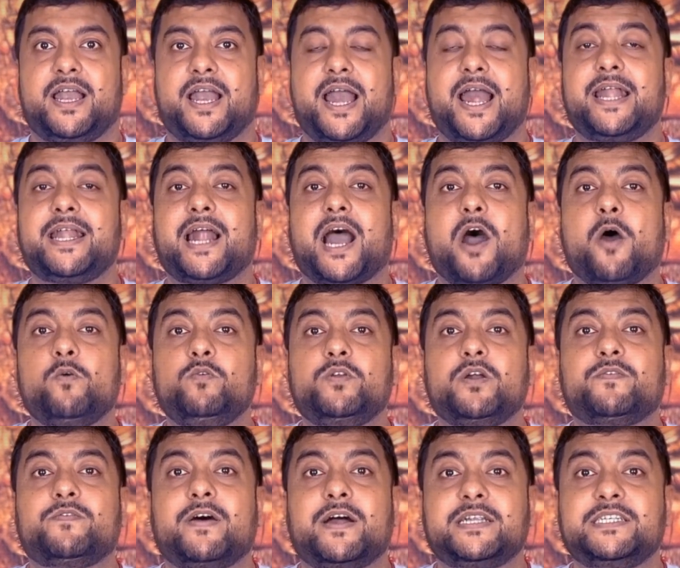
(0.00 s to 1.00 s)
and out
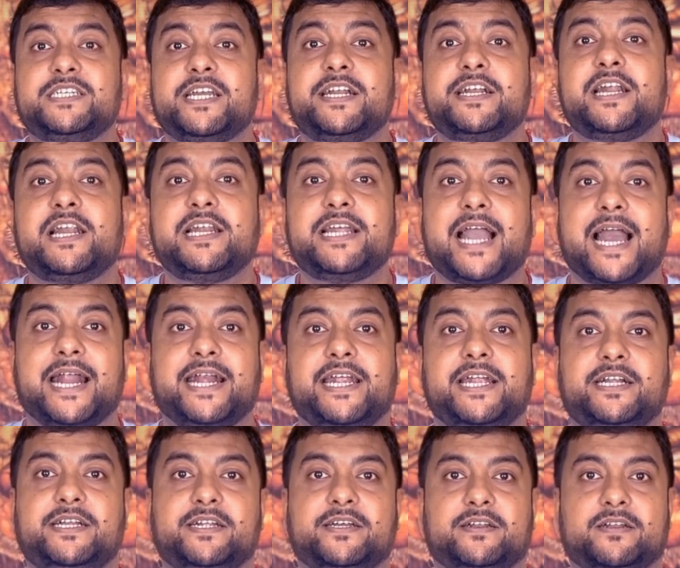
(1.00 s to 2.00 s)
of our general
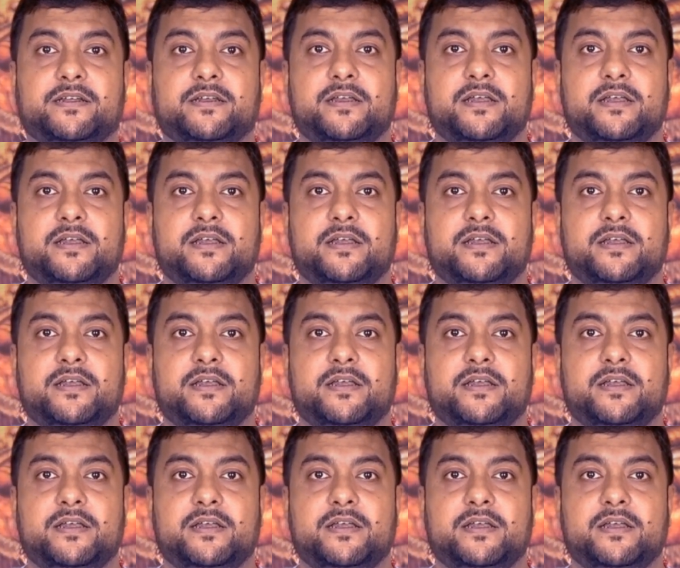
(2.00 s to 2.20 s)
character.